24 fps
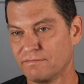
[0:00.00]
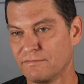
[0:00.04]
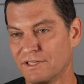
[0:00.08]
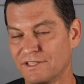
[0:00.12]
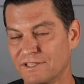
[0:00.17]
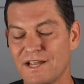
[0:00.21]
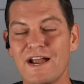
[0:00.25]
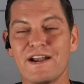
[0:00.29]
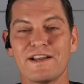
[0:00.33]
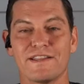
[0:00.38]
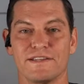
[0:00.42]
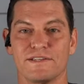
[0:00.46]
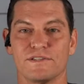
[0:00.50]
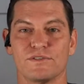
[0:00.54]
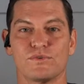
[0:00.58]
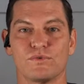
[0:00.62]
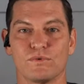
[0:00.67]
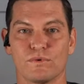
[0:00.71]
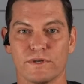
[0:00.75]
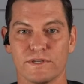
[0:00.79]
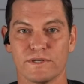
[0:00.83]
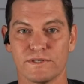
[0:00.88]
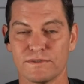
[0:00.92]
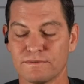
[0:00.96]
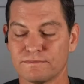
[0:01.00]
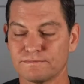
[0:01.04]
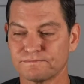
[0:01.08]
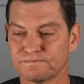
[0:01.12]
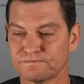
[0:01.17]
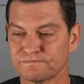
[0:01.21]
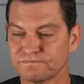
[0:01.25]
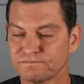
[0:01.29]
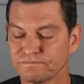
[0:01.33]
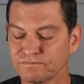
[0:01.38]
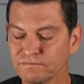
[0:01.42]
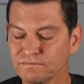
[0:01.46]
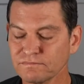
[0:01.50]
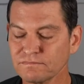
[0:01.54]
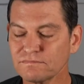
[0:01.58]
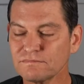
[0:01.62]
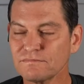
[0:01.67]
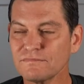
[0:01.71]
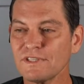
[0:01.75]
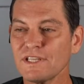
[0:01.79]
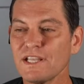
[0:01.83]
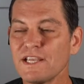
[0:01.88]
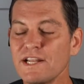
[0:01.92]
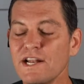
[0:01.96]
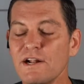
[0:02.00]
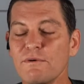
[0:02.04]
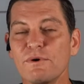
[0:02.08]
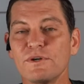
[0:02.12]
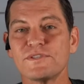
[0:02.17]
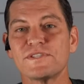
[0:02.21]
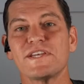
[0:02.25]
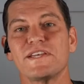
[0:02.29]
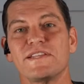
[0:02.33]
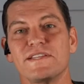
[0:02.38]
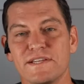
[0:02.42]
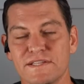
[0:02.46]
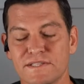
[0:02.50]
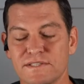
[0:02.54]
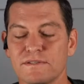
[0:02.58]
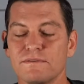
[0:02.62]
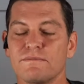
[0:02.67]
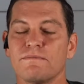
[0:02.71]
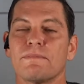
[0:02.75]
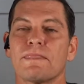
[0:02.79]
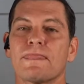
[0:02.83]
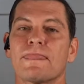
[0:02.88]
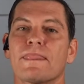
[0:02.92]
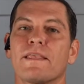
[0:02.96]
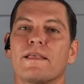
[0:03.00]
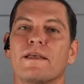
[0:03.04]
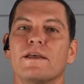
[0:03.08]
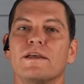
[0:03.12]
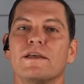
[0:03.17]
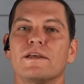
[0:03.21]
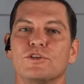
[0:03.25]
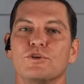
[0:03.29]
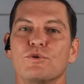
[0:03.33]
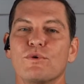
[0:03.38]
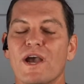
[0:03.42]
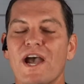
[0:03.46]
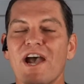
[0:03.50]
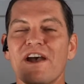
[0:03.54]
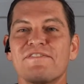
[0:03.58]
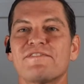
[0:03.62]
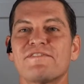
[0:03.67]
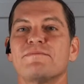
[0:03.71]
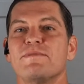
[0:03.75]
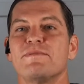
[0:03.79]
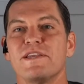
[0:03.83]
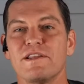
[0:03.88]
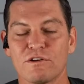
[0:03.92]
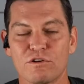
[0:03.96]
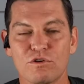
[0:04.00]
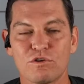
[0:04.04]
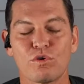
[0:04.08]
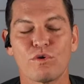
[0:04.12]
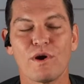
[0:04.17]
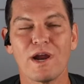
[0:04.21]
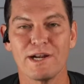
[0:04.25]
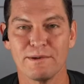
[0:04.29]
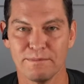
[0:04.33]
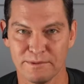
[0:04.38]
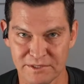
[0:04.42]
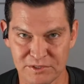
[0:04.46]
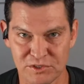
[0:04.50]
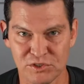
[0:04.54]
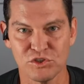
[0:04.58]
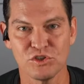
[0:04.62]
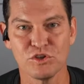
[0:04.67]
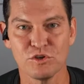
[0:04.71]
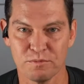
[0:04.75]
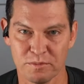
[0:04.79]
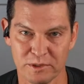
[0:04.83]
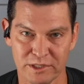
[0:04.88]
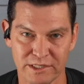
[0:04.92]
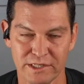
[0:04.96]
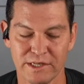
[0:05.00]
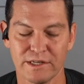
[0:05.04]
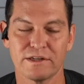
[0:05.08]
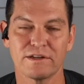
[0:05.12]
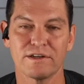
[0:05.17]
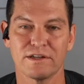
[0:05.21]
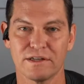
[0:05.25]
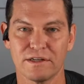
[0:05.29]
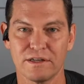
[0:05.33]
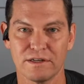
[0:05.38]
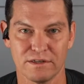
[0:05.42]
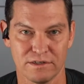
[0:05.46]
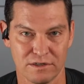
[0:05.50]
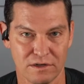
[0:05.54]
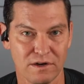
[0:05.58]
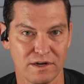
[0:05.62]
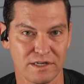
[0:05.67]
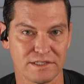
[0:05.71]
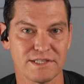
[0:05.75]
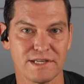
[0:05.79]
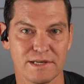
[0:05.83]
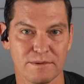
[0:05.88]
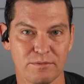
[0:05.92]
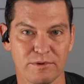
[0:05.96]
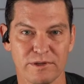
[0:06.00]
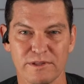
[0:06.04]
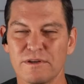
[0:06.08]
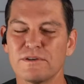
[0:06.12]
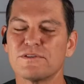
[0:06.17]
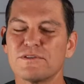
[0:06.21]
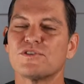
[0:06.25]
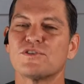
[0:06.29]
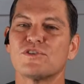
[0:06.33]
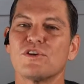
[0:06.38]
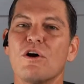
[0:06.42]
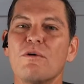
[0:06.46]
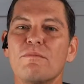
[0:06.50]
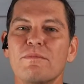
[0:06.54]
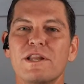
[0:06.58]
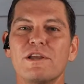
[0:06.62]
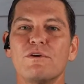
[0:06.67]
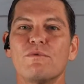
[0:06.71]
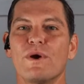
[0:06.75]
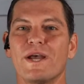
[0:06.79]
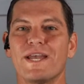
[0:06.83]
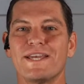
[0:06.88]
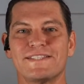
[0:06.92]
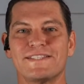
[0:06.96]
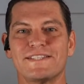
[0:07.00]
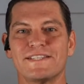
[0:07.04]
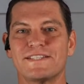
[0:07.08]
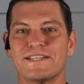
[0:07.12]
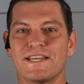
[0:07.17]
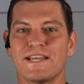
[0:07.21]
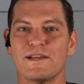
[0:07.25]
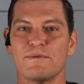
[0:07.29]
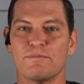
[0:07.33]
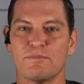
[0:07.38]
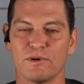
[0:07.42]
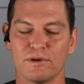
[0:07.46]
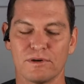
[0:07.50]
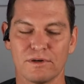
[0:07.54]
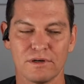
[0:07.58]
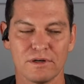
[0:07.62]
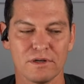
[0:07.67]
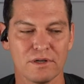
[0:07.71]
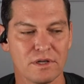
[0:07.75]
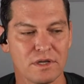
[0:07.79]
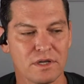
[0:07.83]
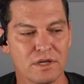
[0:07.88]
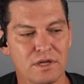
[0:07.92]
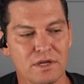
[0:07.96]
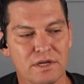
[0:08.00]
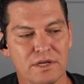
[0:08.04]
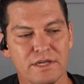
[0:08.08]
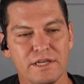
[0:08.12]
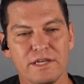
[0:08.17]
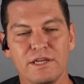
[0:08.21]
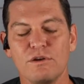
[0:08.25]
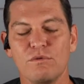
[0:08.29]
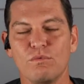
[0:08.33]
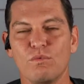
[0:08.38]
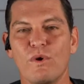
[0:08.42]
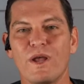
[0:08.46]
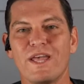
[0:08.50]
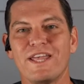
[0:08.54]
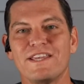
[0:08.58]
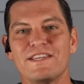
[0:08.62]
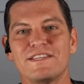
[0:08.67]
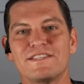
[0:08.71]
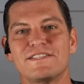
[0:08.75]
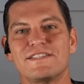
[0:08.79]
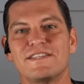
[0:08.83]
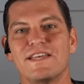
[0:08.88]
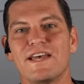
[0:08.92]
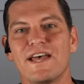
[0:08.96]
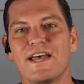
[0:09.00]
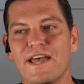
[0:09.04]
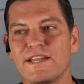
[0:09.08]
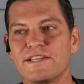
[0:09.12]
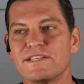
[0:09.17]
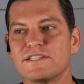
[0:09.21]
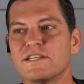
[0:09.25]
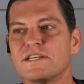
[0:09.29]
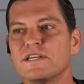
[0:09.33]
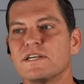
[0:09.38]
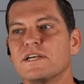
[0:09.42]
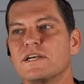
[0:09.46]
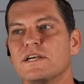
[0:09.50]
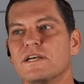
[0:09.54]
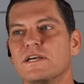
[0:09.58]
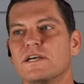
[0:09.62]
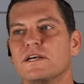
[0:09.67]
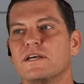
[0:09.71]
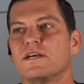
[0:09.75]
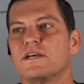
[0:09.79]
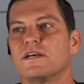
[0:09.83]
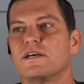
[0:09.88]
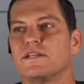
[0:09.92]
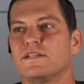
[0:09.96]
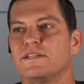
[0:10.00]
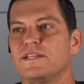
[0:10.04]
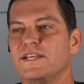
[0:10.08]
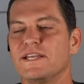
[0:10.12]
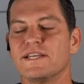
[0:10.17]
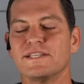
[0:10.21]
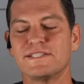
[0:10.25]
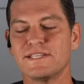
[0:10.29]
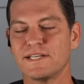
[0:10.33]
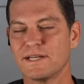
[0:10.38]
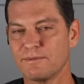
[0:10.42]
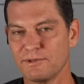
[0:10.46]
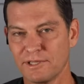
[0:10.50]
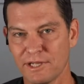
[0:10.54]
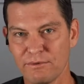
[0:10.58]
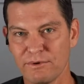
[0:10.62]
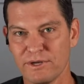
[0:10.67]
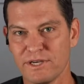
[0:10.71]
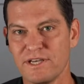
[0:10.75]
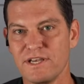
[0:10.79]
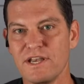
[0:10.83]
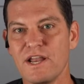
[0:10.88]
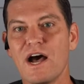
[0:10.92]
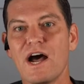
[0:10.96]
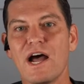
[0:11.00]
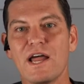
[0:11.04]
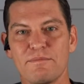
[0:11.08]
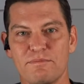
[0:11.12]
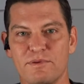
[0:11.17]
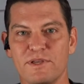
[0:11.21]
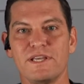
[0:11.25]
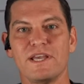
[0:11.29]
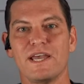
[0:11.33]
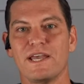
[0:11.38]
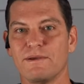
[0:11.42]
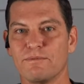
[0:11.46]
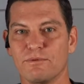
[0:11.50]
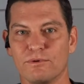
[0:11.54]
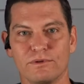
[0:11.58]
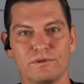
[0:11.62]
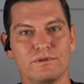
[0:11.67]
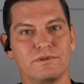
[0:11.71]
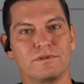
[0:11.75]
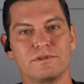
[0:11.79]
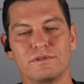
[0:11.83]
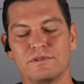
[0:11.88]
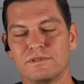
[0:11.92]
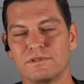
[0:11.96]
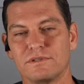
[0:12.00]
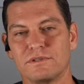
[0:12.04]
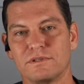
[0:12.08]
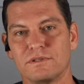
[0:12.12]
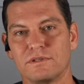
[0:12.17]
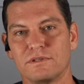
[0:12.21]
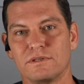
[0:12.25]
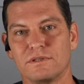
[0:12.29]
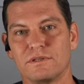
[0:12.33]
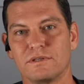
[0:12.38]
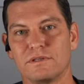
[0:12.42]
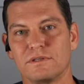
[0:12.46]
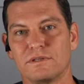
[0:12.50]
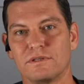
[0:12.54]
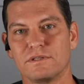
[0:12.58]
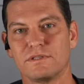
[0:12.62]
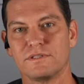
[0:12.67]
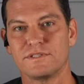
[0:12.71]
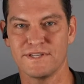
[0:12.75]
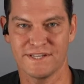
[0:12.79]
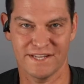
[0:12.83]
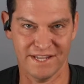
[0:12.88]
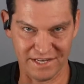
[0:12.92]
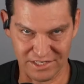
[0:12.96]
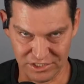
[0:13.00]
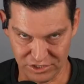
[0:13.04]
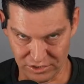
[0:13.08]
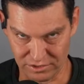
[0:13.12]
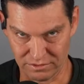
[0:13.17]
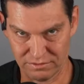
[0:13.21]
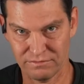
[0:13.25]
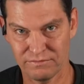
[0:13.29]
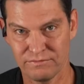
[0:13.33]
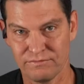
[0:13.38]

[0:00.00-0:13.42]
a lot of these stories. And I will say this. You have to be incredibly stupid to get caught tampering. There's so many ways to tamper in ways that the NCAA would not be able to get you.